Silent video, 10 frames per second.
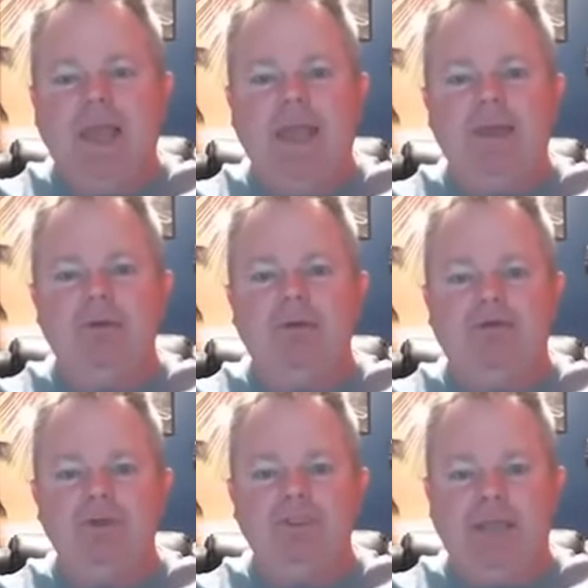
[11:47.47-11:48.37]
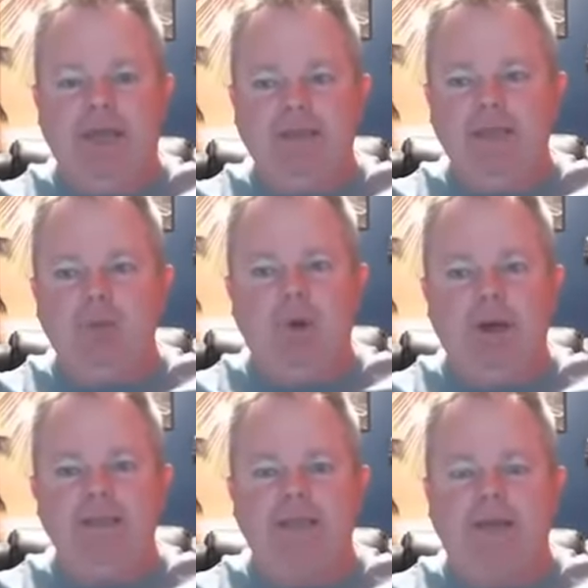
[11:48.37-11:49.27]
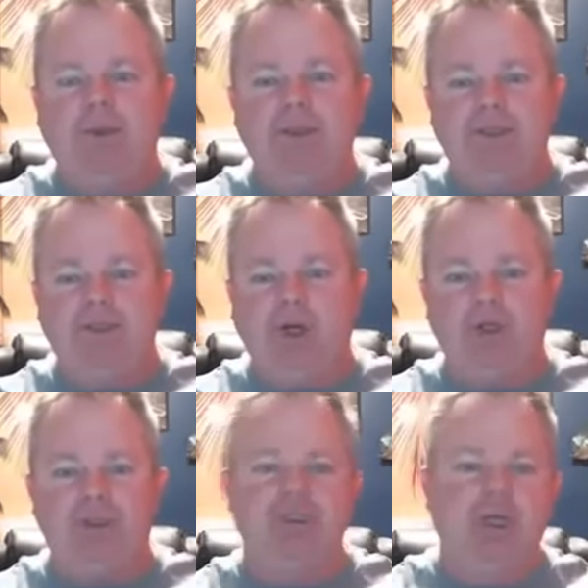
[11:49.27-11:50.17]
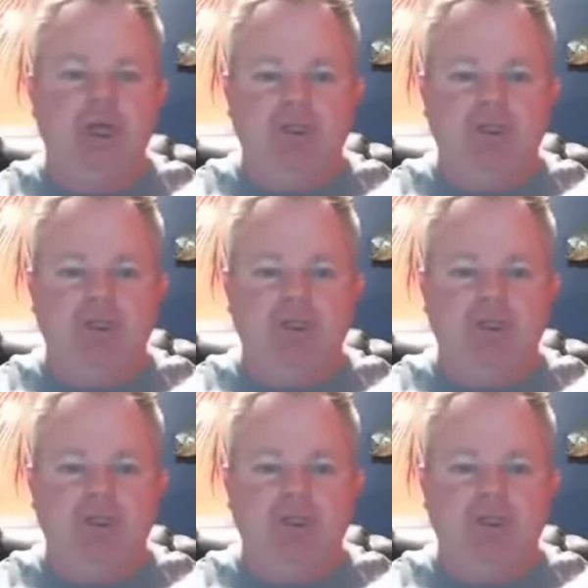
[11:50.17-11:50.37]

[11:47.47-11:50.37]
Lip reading: And the first thing I did was I went to search